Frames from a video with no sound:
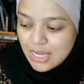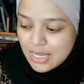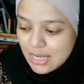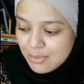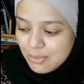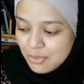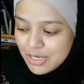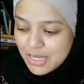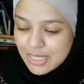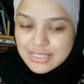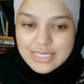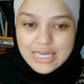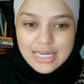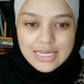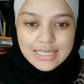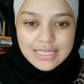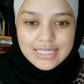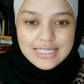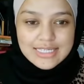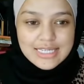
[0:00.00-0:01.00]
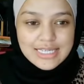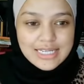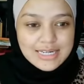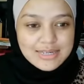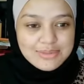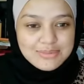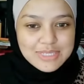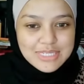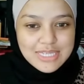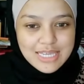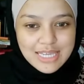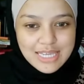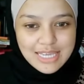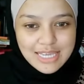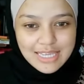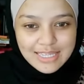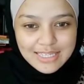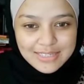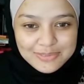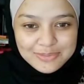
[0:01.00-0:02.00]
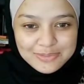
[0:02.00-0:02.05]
Kemudian saya letak serum sikit.